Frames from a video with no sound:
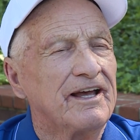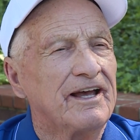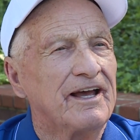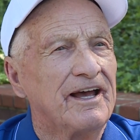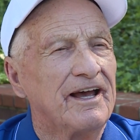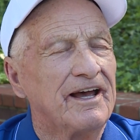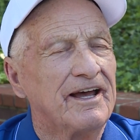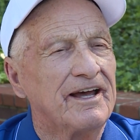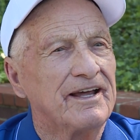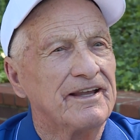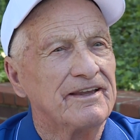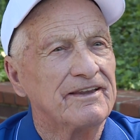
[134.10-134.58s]

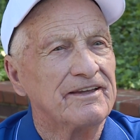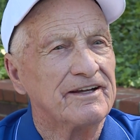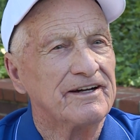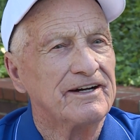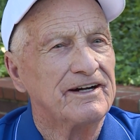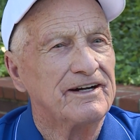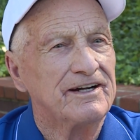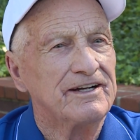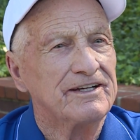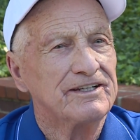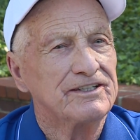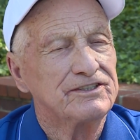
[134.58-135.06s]

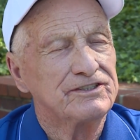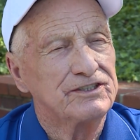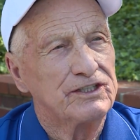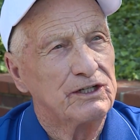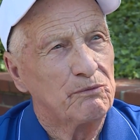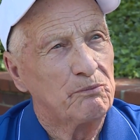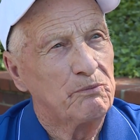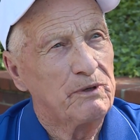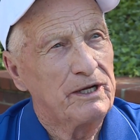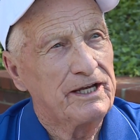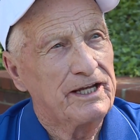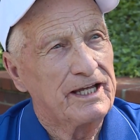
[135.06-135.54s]
and she
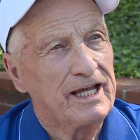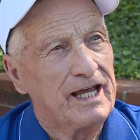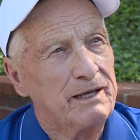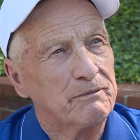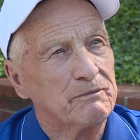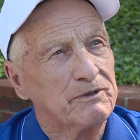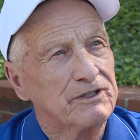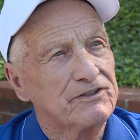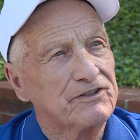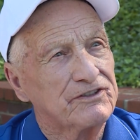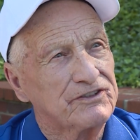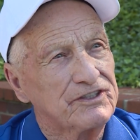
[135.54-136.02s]

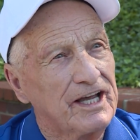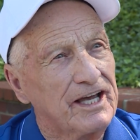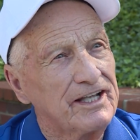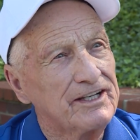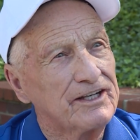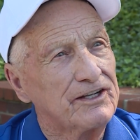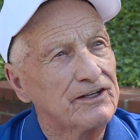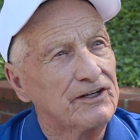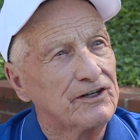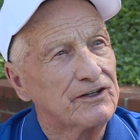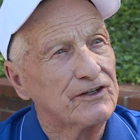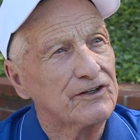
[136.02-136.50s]
became a
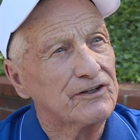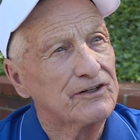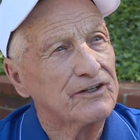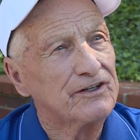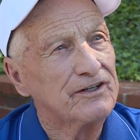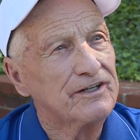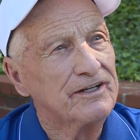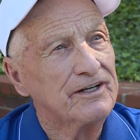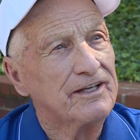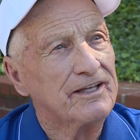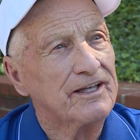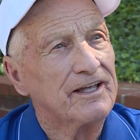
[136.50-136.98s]
senator.
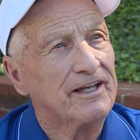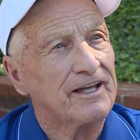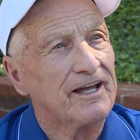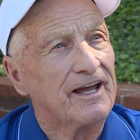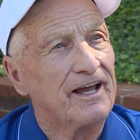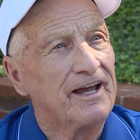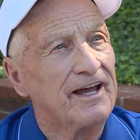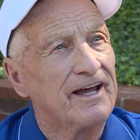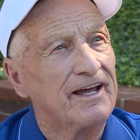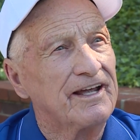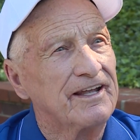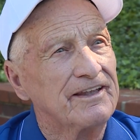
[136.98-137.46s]

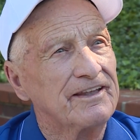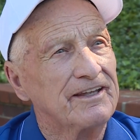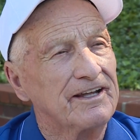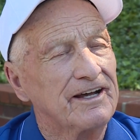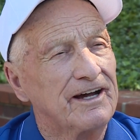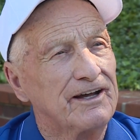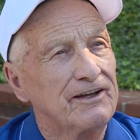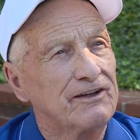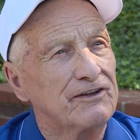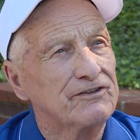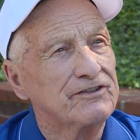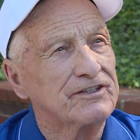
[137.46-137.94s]
And
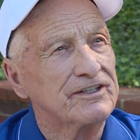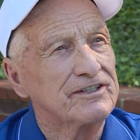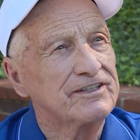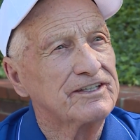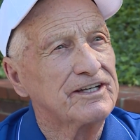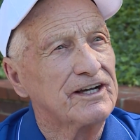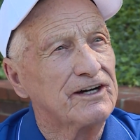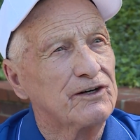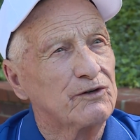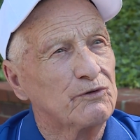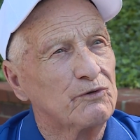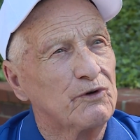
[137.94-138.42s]
I used to
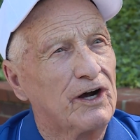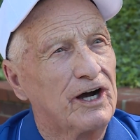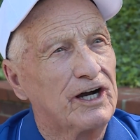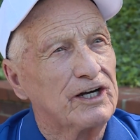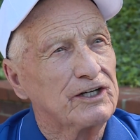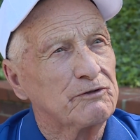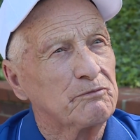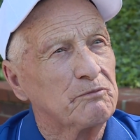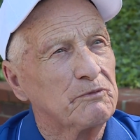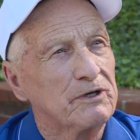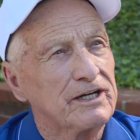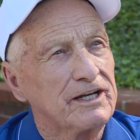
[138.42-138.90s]
tell
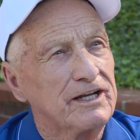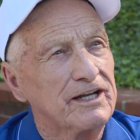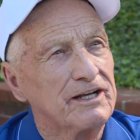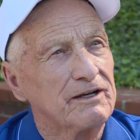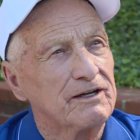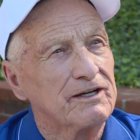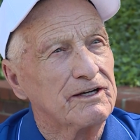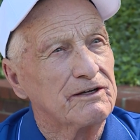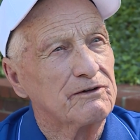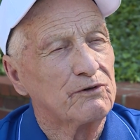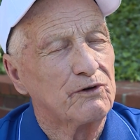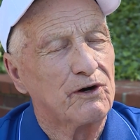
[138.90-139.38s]
Roger
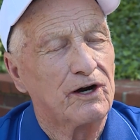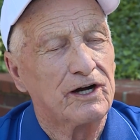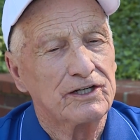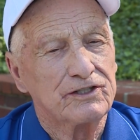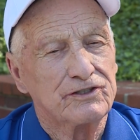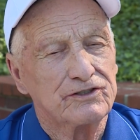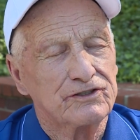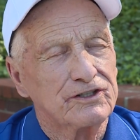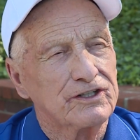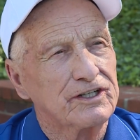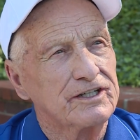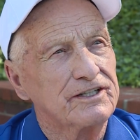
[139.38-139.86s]

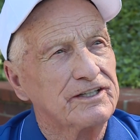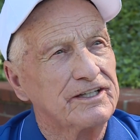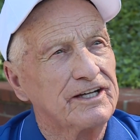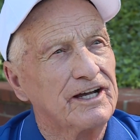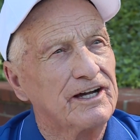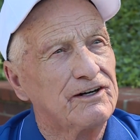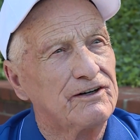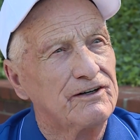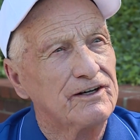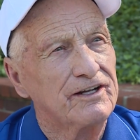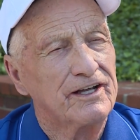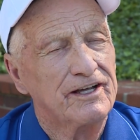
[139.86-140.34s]

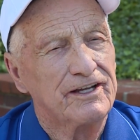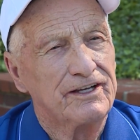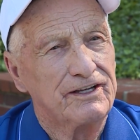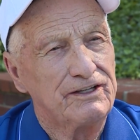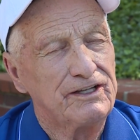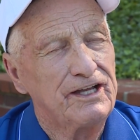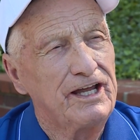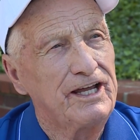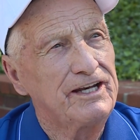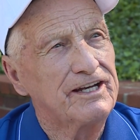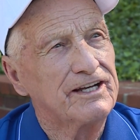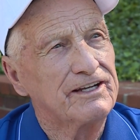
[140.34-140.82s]
Goodell, you
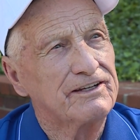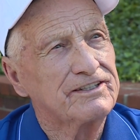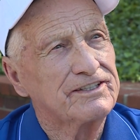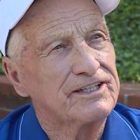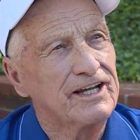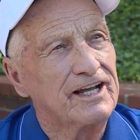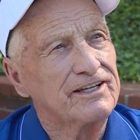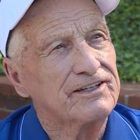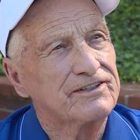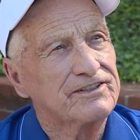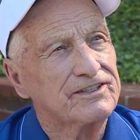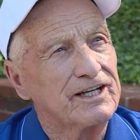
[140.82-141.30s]
need to
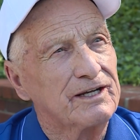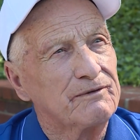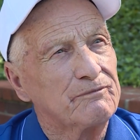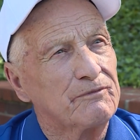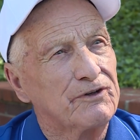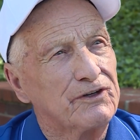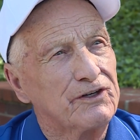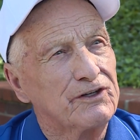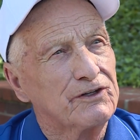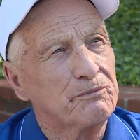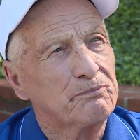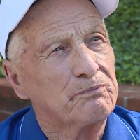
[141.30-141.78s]
send some
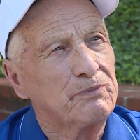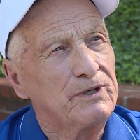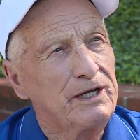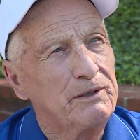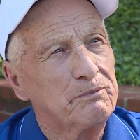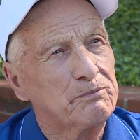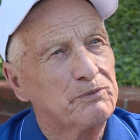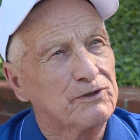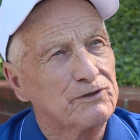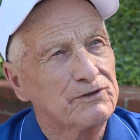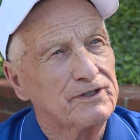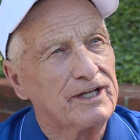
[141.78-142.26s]
of your
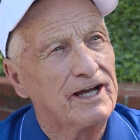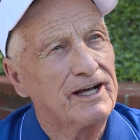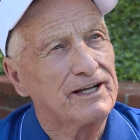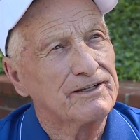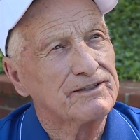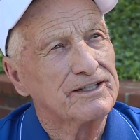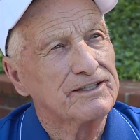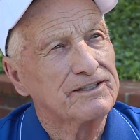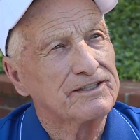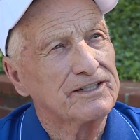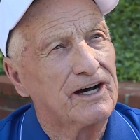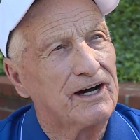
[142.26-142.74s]
people down
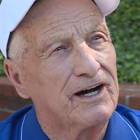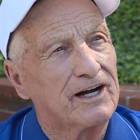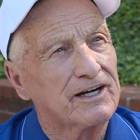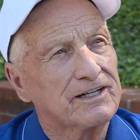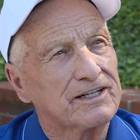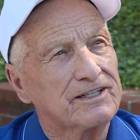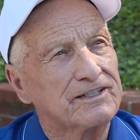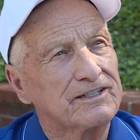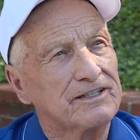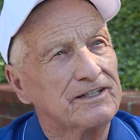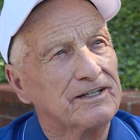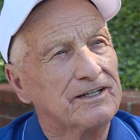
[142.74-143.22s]
to
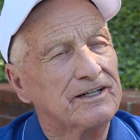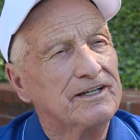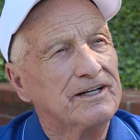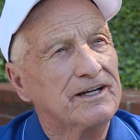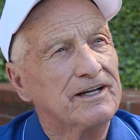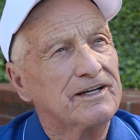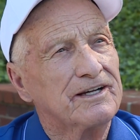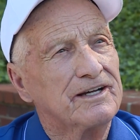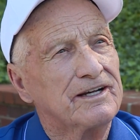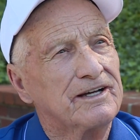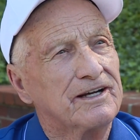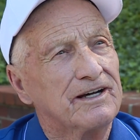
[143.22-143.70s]
talk to
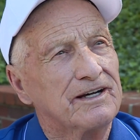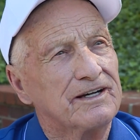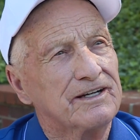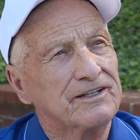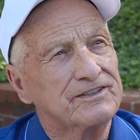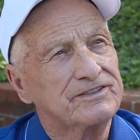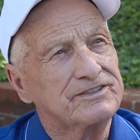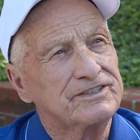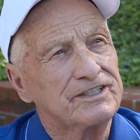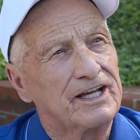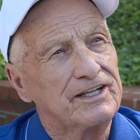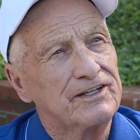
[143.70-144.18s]

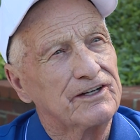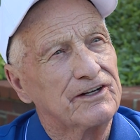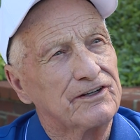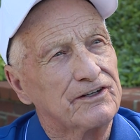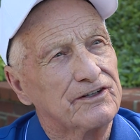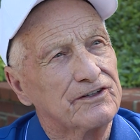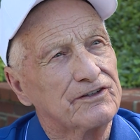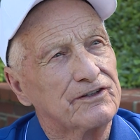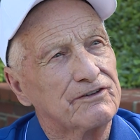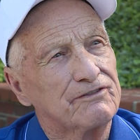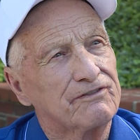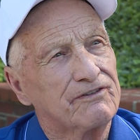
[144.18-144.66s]

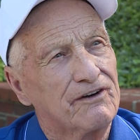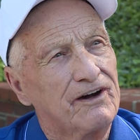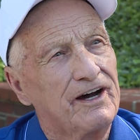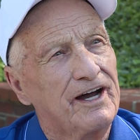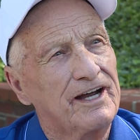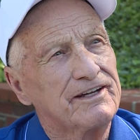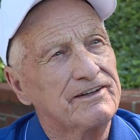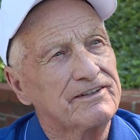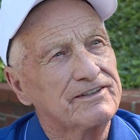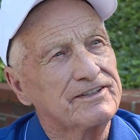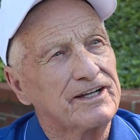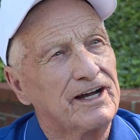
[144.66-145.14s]
Senator
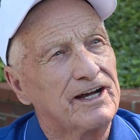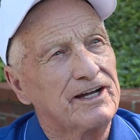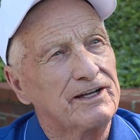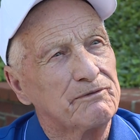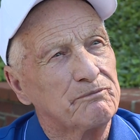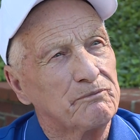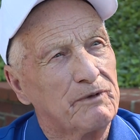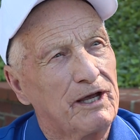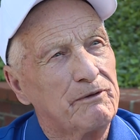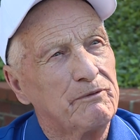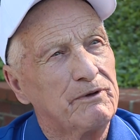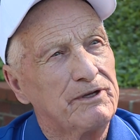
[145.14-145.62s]
Feinstein.
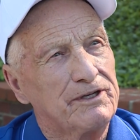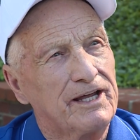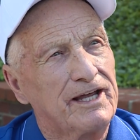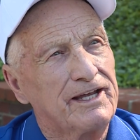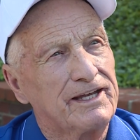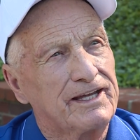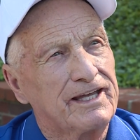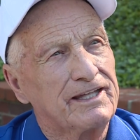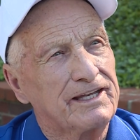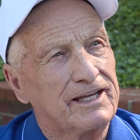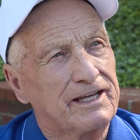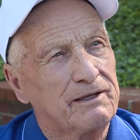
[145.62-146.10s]
Maybe they
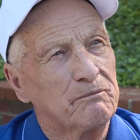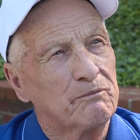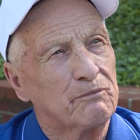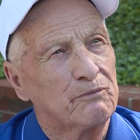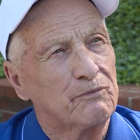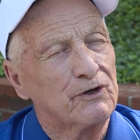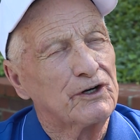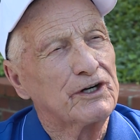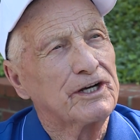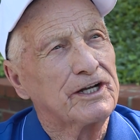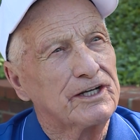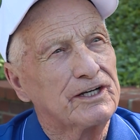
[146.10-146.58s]
can
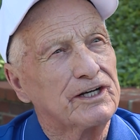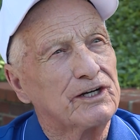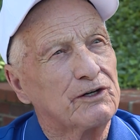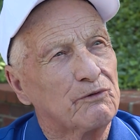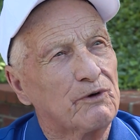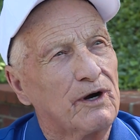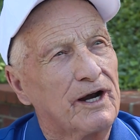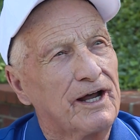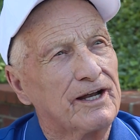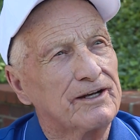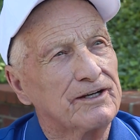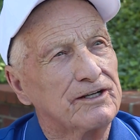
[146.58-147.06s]
bring it
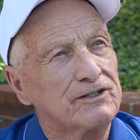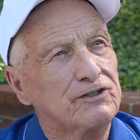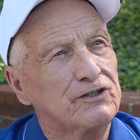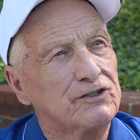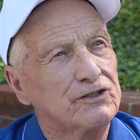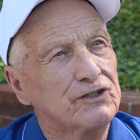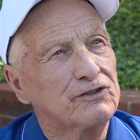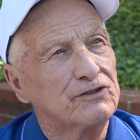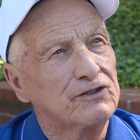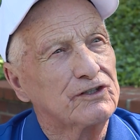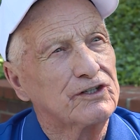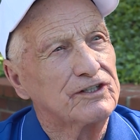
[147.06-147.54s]
around and
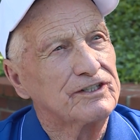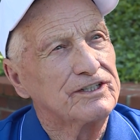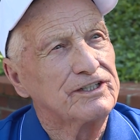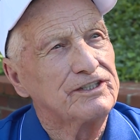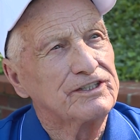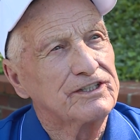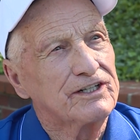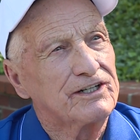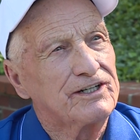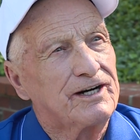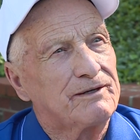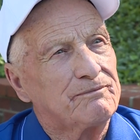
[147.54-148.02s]
do a good
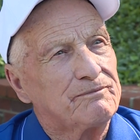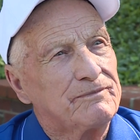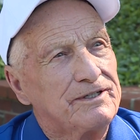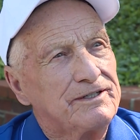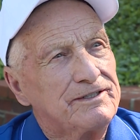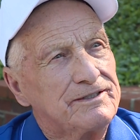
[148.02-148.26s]
job.